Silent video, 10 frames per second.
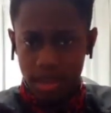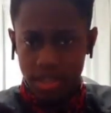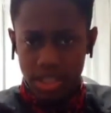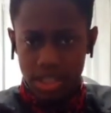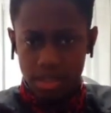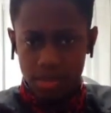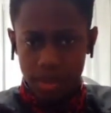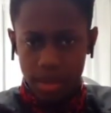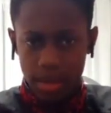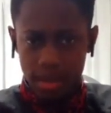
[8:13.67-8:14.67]
send it to
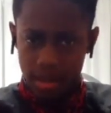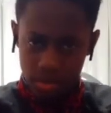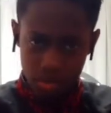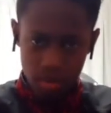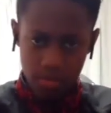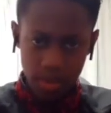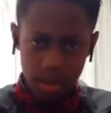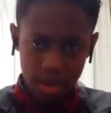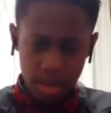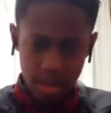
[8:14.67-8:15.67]
me
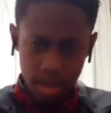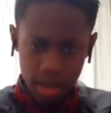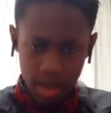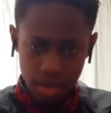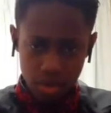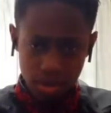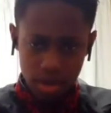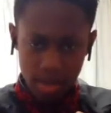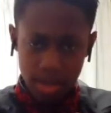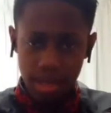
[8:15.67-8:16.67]
via
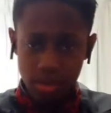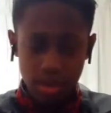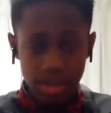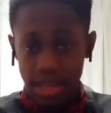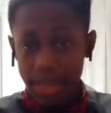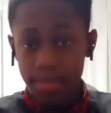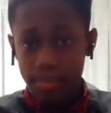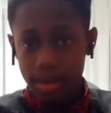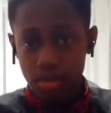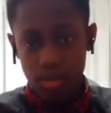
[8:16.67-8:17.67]
you can DM
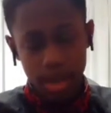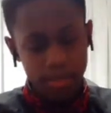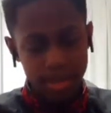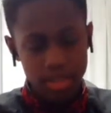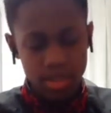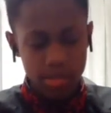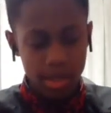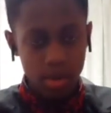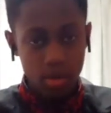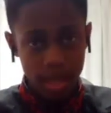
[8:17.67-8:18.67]
me, direct message
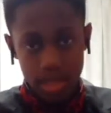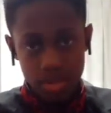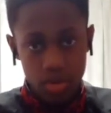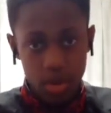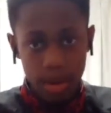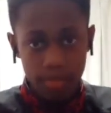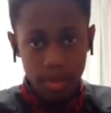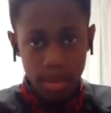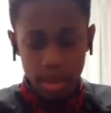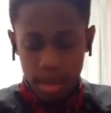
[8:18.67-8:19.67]
me on Instagram,
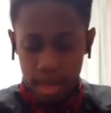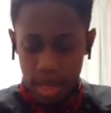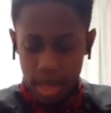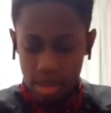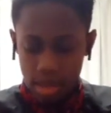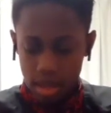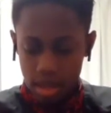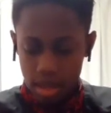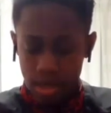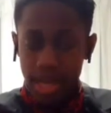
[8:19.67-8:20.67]
and
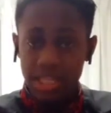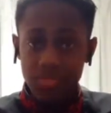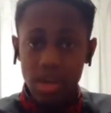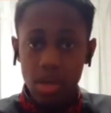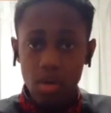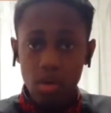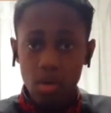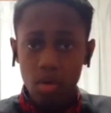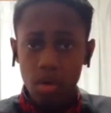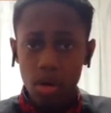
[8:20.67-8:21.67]
next video
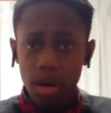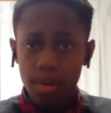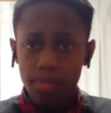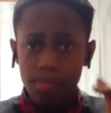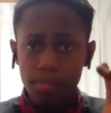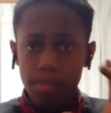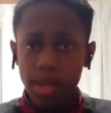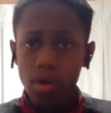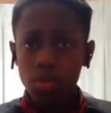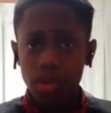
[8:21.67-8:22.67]
or
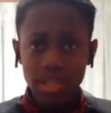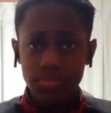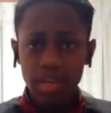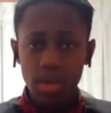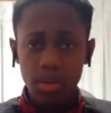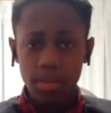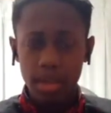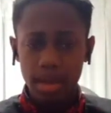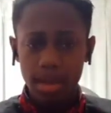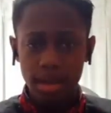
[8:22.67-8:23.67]
below this video in
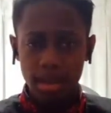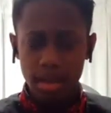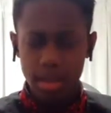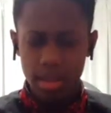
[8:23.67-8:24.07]
the